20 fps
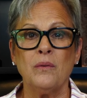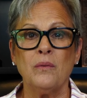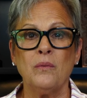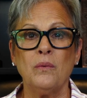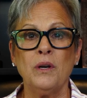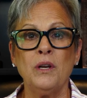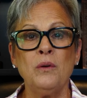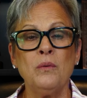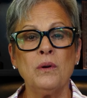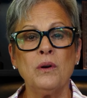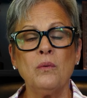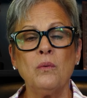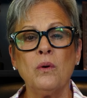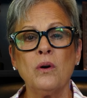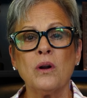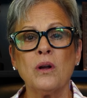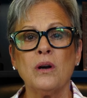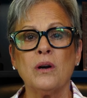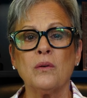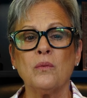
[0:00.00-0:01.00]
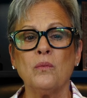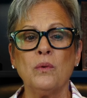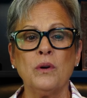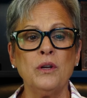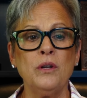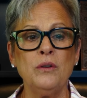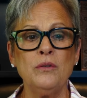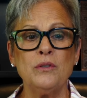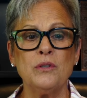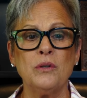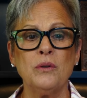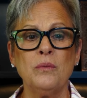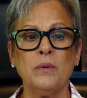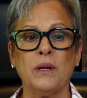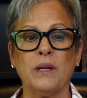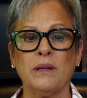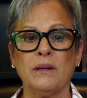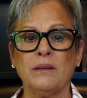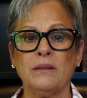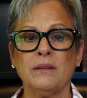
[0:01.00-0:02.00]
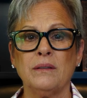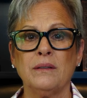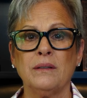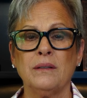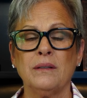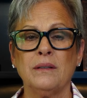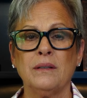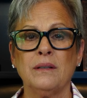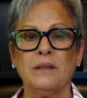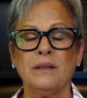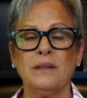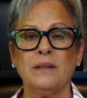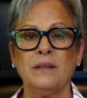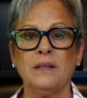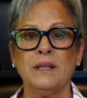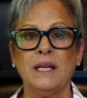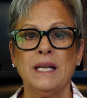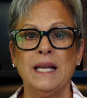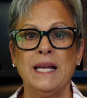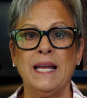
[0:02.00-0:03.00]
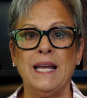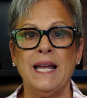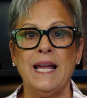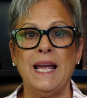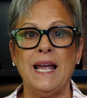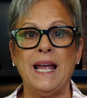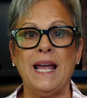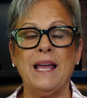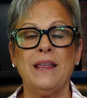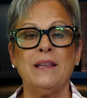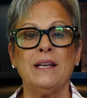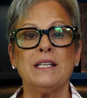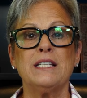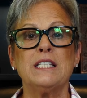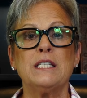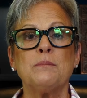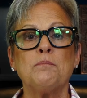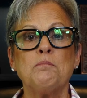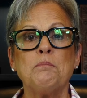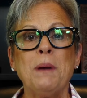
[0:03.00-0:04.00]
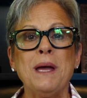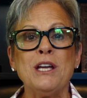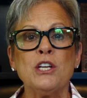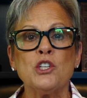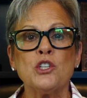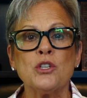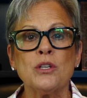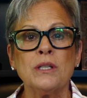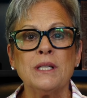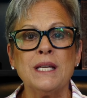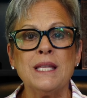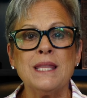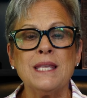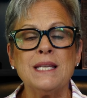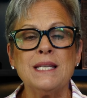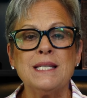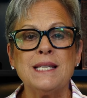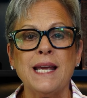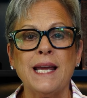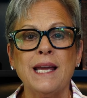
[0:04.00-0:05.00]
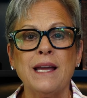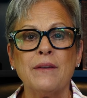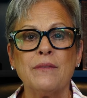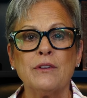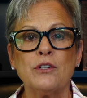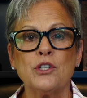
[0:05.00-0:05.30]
What do you want to work on? What are you doing? And then, especially the day of the